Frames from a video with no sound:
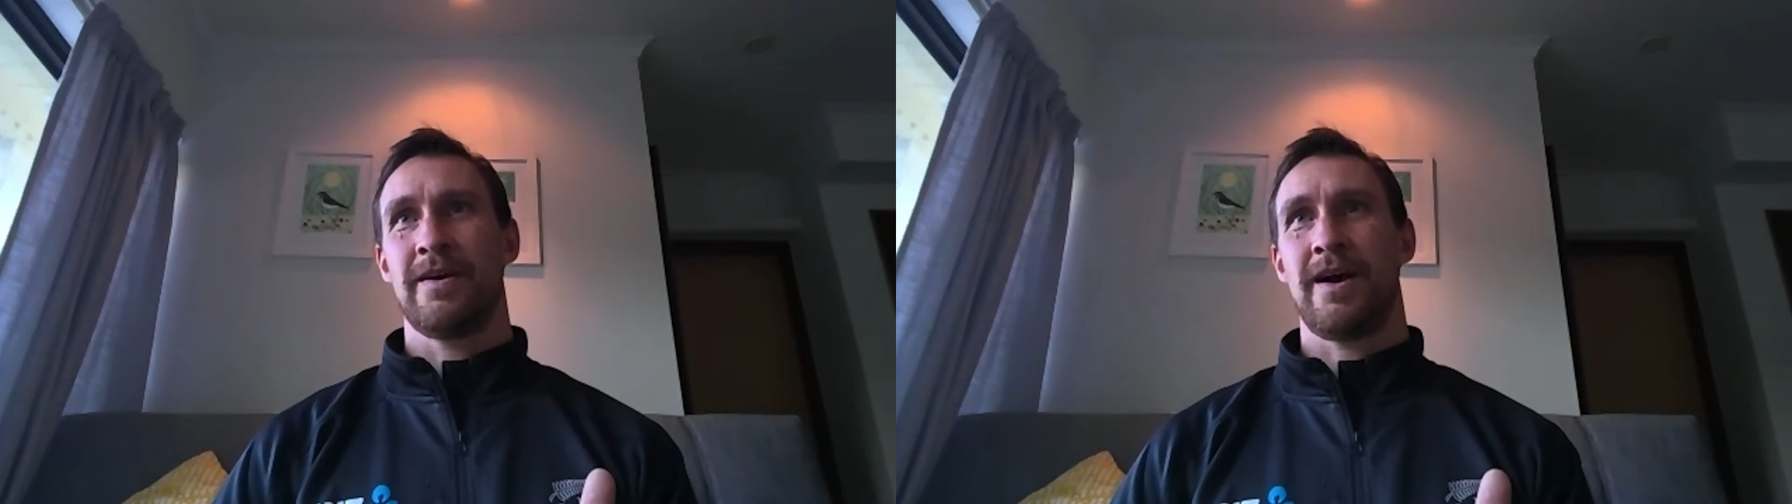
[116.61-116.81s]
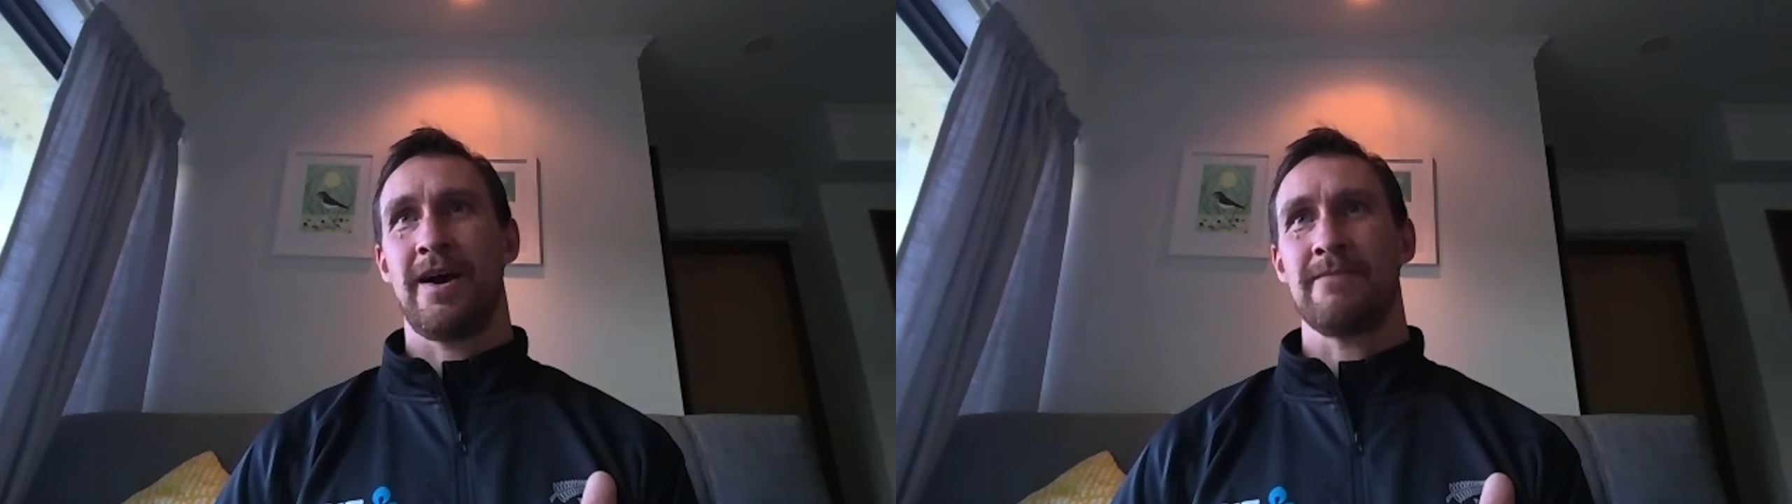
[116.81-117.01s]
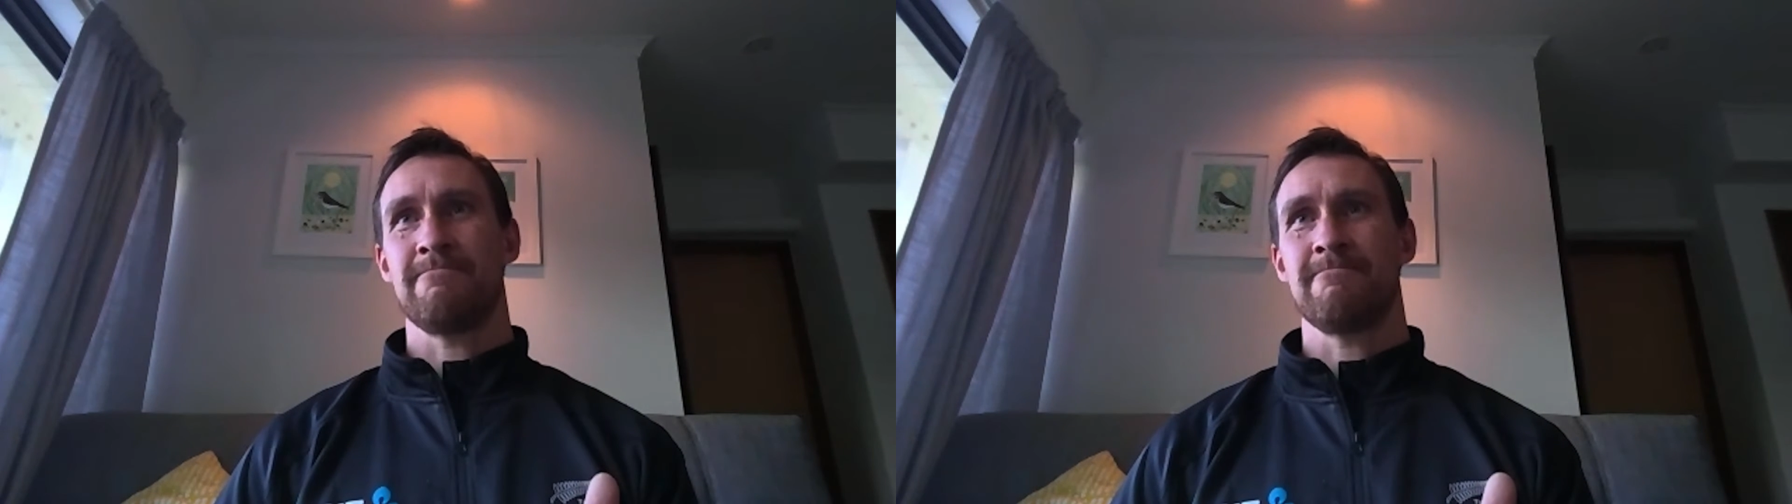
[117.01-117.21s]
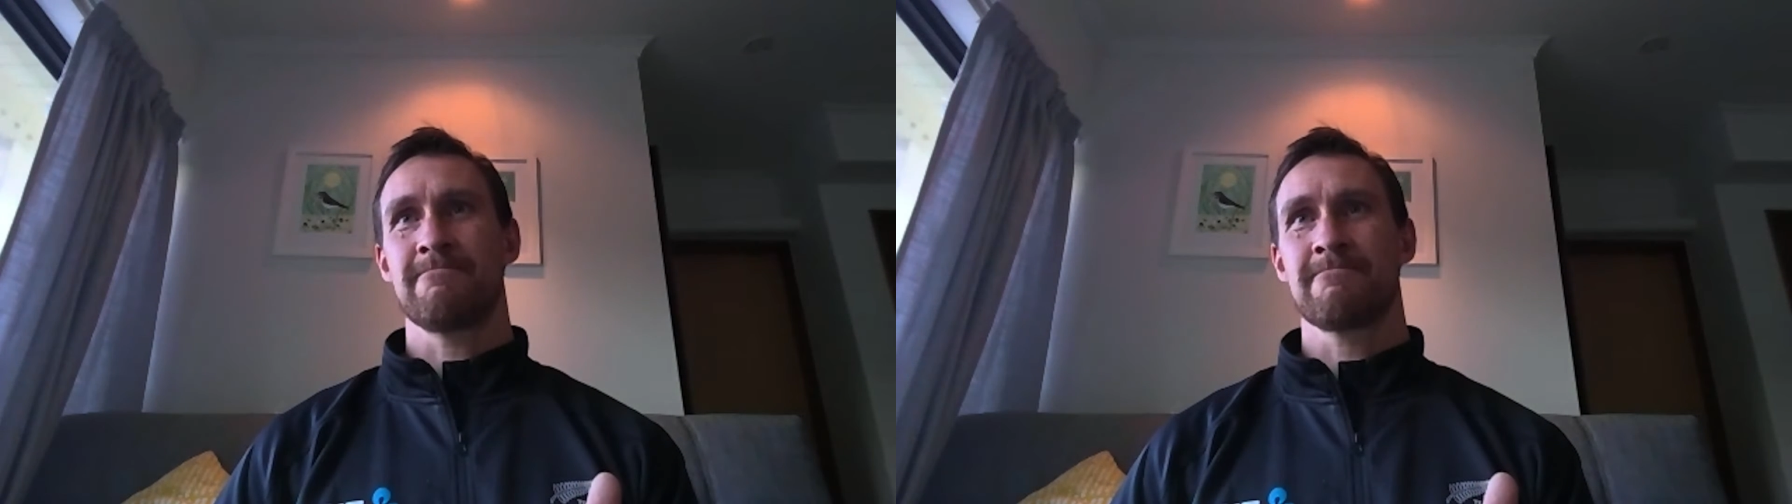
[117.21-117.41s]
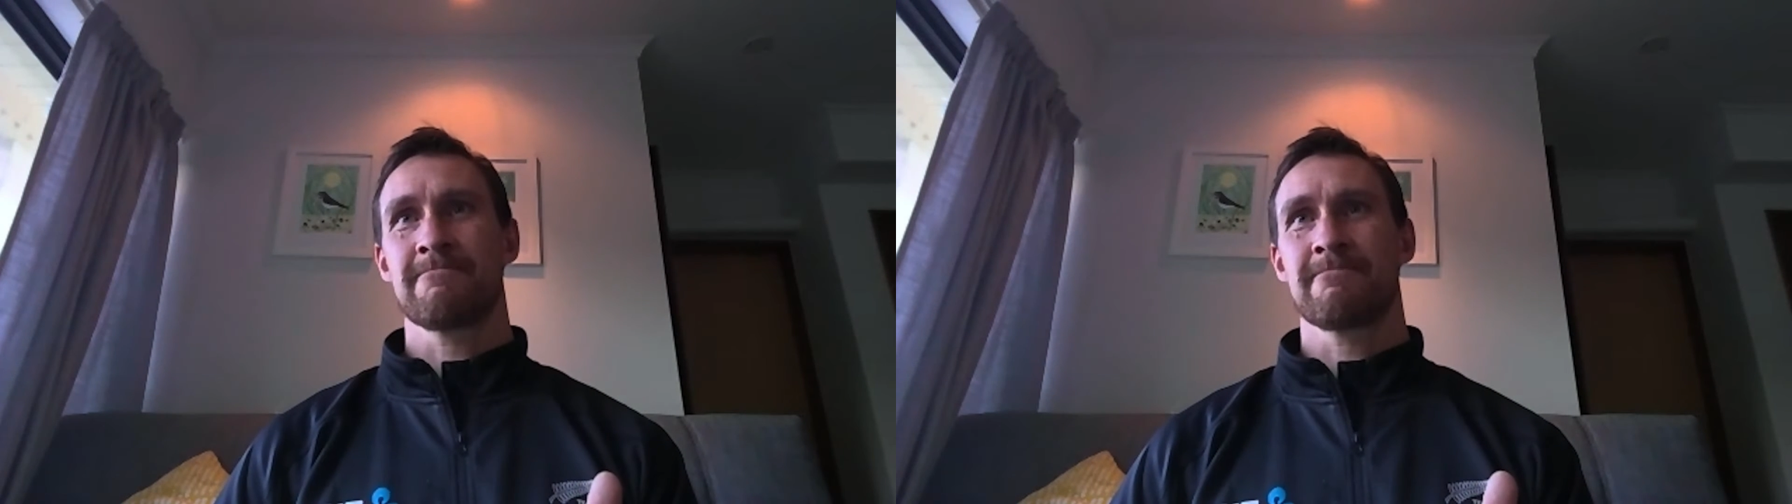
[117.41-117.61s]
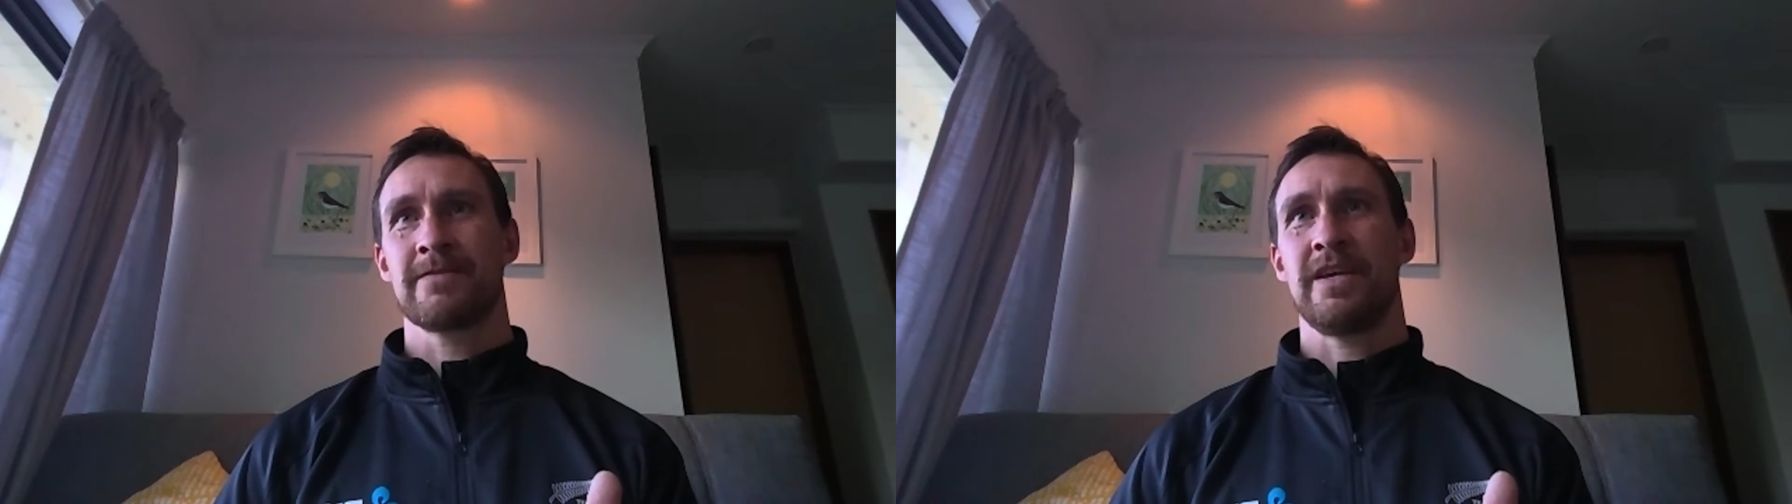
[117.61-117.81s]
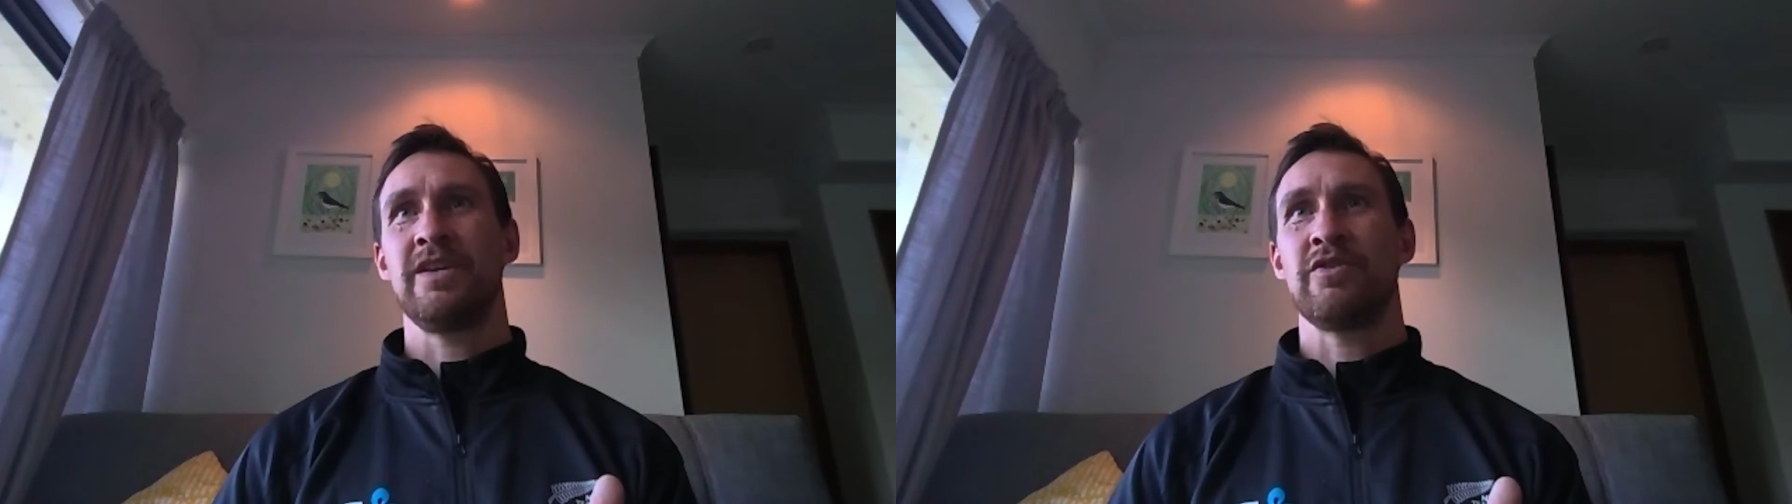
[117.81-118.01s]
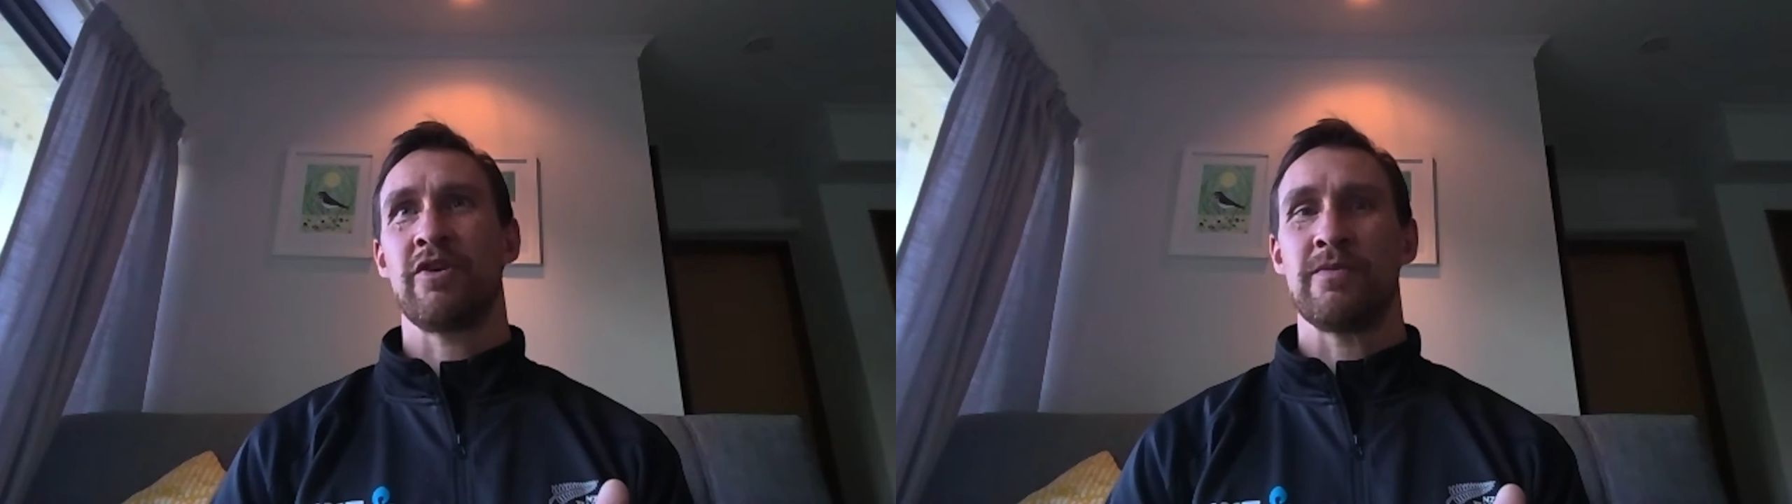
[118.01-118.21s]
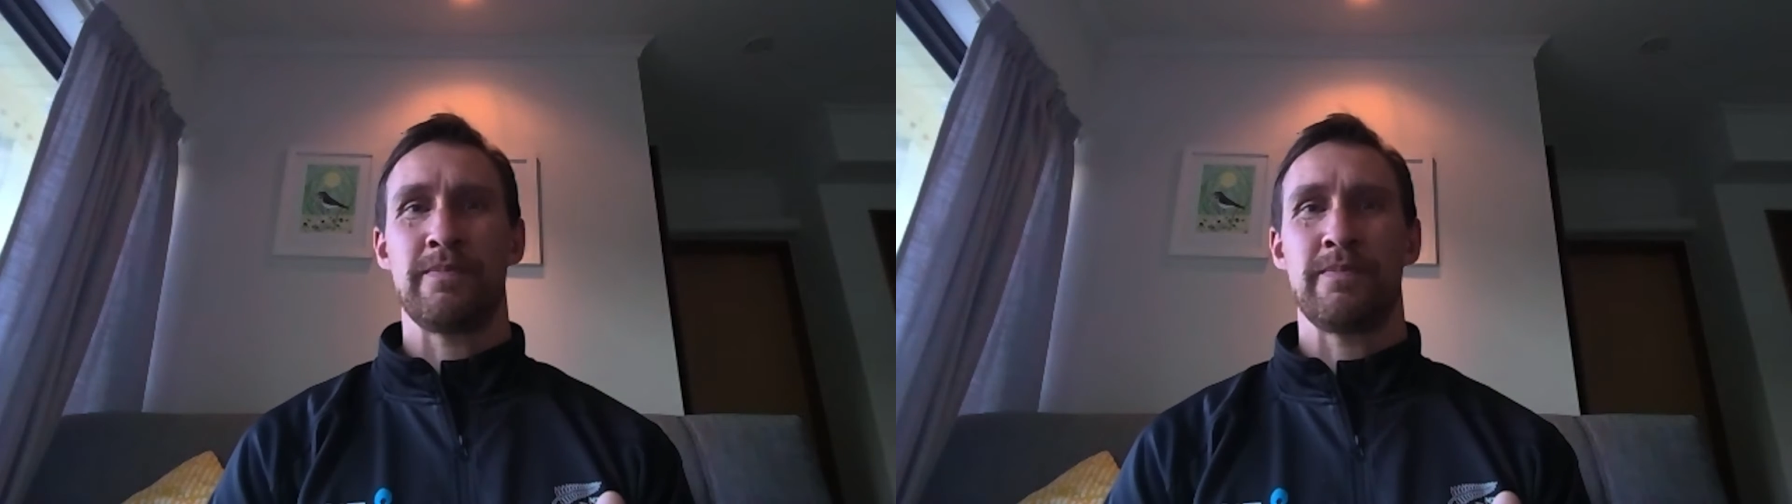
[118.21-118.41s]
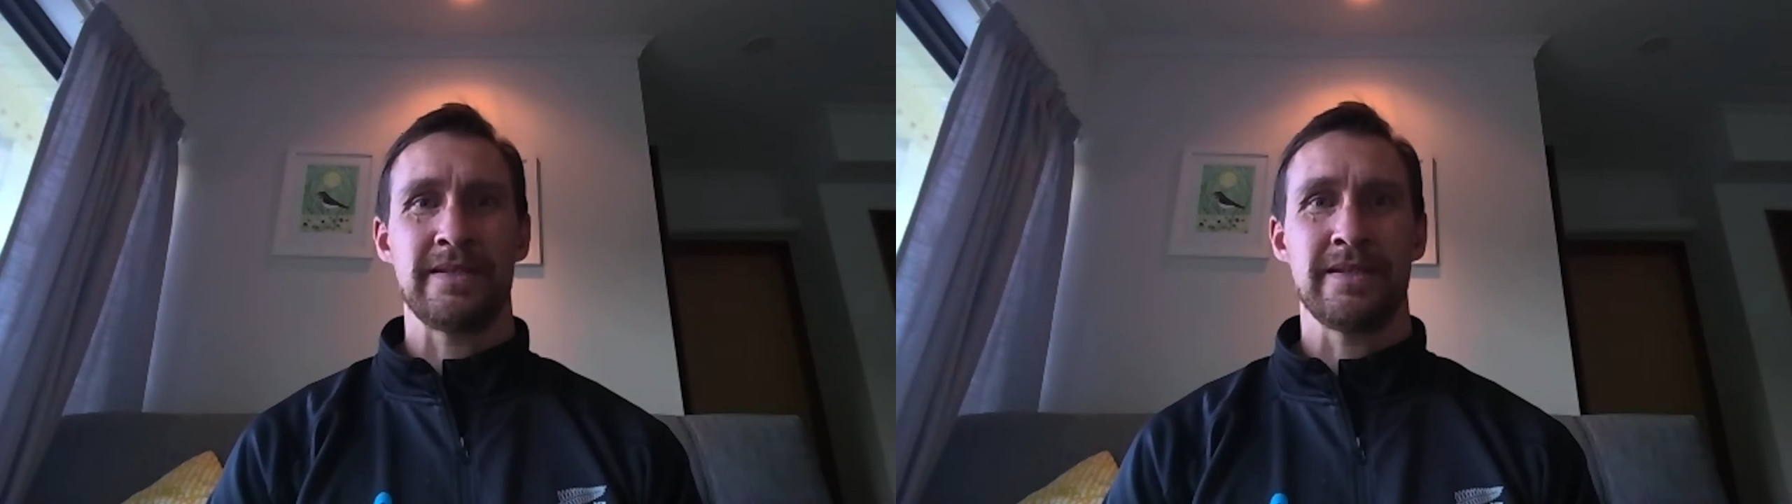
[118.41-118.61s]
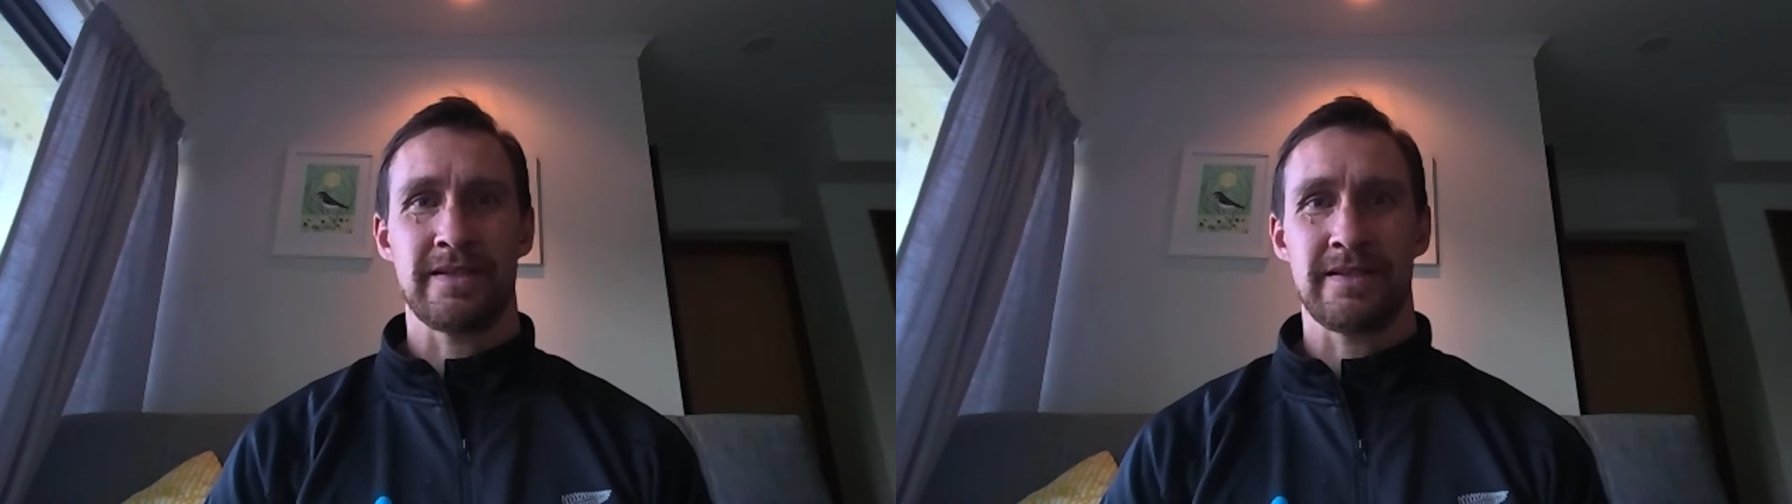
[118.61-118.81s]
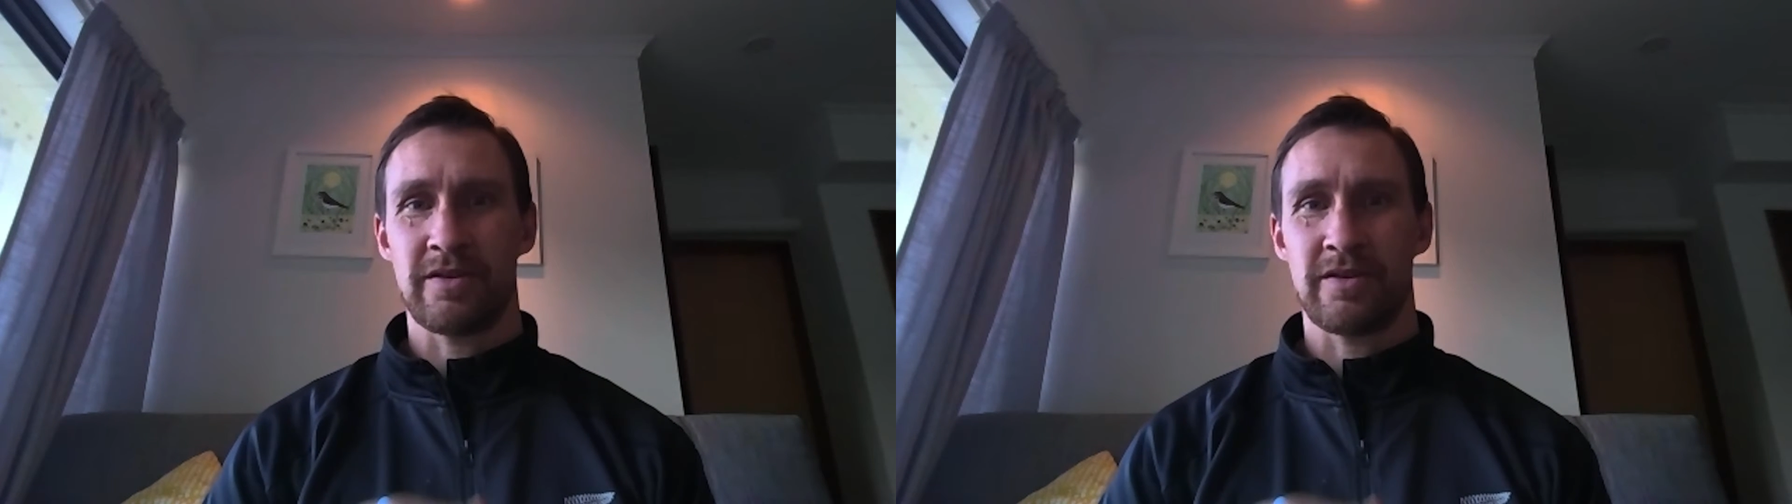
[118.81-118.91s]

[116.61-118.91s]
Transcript: in your own business,